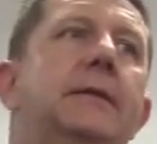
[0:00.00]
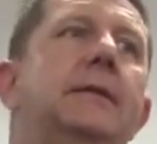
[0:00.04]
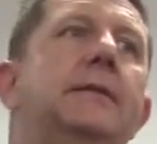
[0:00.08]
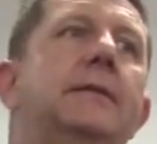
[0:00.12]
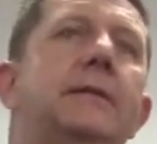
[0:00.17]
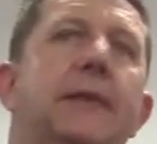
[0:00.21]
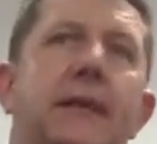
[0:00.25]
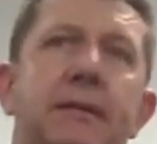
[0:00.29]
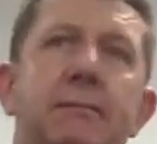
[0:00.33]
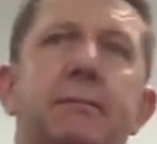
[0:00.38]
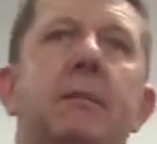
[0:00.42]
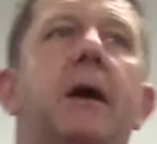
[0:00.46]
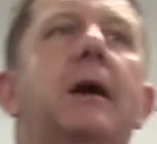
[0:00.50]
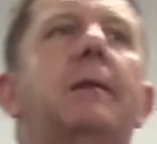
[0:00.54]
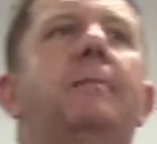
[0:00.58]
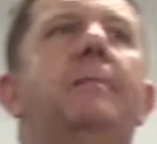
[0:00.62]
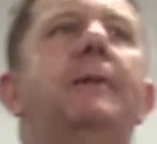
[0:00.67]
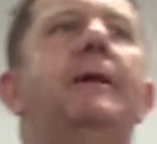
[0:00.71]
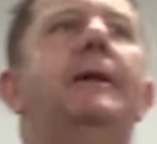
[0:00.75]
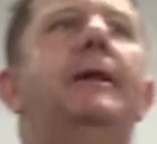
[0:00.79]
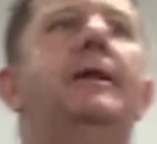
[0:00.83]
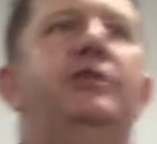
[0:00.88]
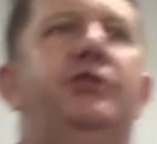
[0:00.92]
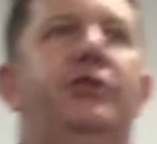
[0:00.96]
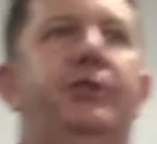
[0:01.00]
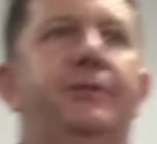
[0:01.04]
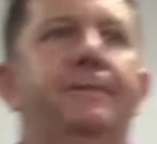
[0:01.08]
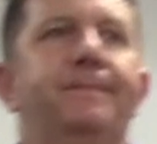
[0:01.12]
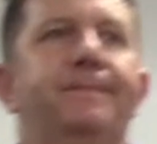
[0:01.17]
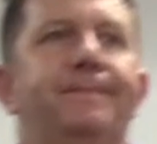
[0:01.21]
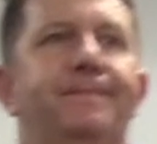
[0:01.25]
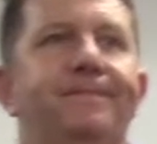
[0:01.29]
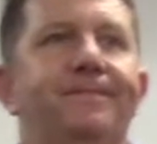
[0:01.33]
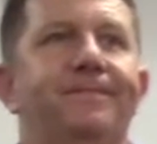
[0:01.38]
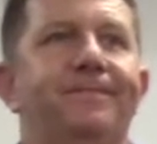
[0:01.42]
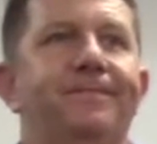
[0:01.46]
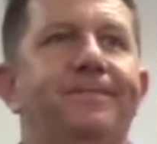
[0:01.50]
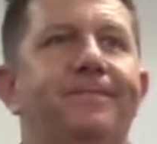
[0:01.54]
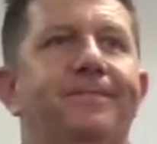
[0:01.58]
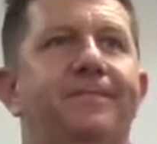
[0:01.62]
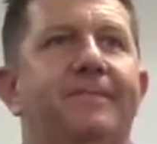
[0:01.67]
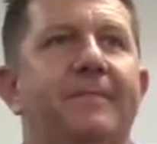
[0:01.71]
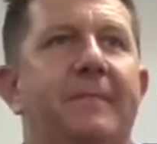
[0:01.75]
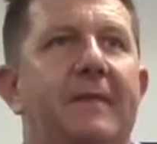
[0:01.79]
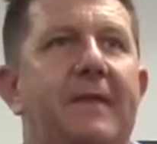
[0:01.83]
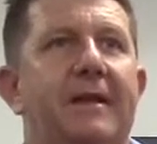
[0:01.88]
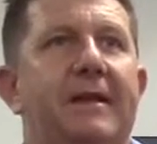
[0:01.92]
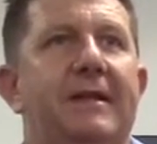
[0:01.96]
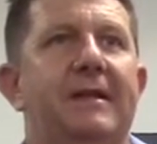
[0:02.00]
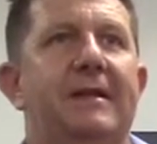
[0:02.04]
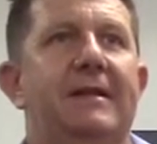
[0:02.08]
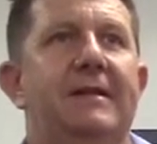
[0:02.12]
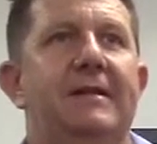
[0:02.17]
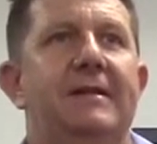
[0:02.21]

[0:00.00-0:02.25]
That might be an issue.